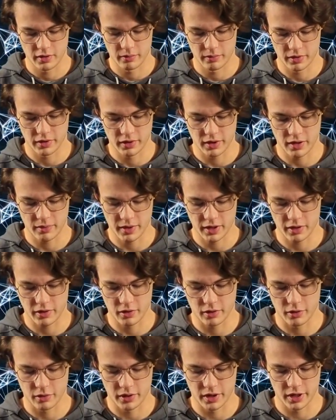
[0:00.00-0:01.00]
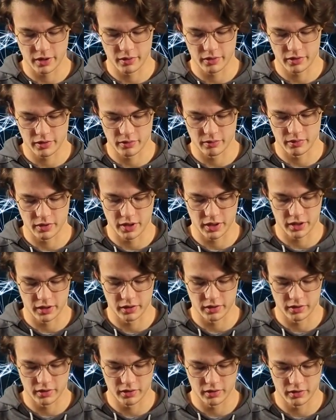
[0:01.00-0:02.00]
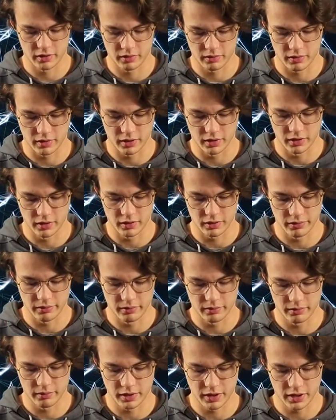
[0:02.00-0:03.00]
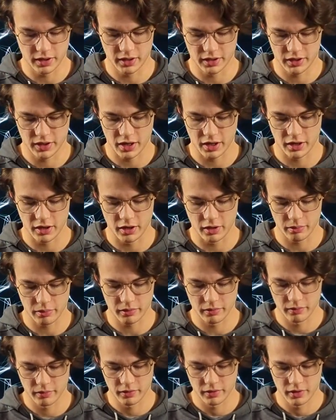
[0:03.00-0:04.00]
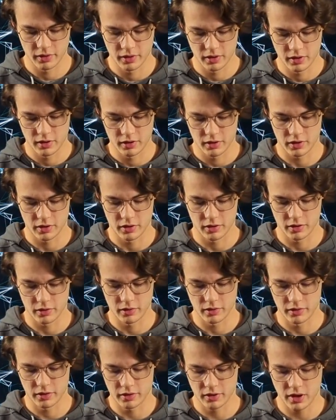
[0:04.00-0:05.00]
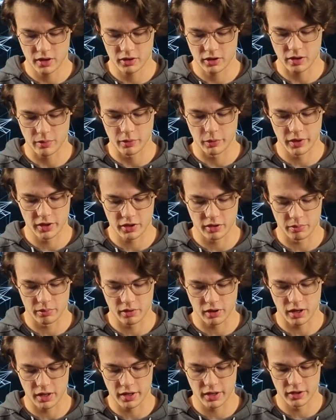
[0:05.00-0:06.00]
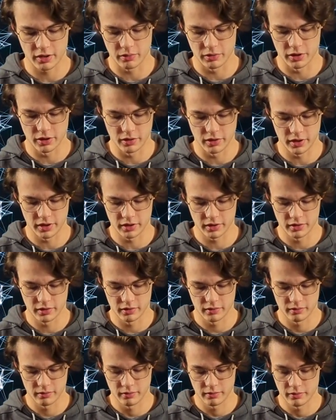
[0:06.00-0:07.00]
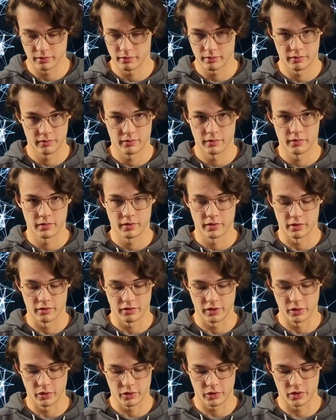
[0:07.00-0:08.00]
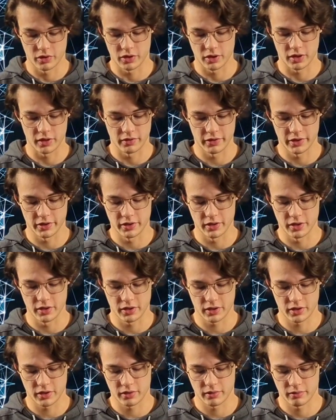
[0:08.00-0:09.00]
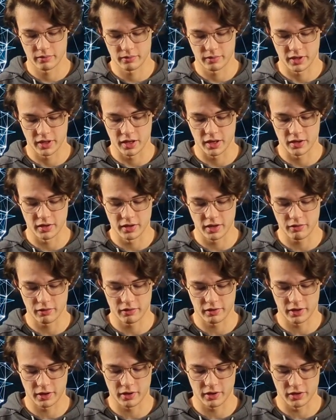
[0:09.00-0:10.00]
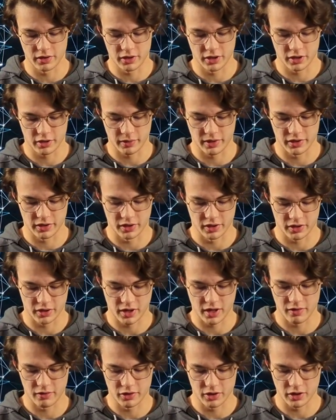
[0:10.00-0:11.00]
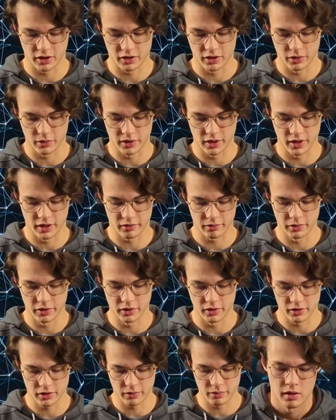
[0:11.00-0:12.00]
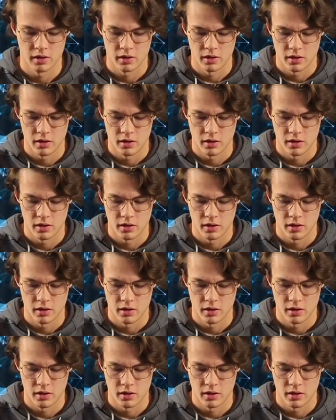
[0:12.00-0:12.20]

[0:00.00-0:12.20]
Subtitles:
but that might go away with some breaking in and setting up. So in the next couple of weeks, I'll probably end up doing a few hundred solves on this. Again, never very good at 6x6. I average like 2.5 minutes.